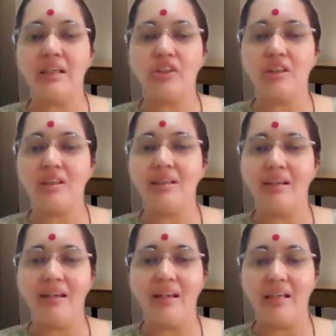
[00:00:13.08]
session
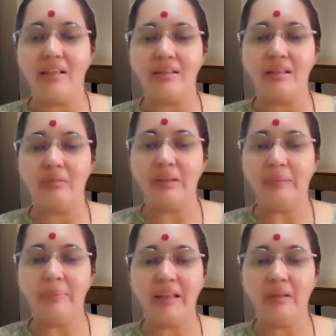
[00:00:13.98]
and
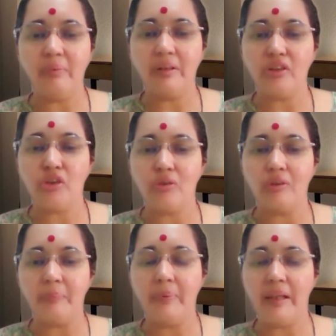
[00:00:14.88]
we'll begin with a
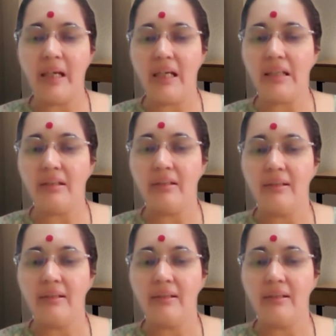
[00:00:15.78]
short prayer.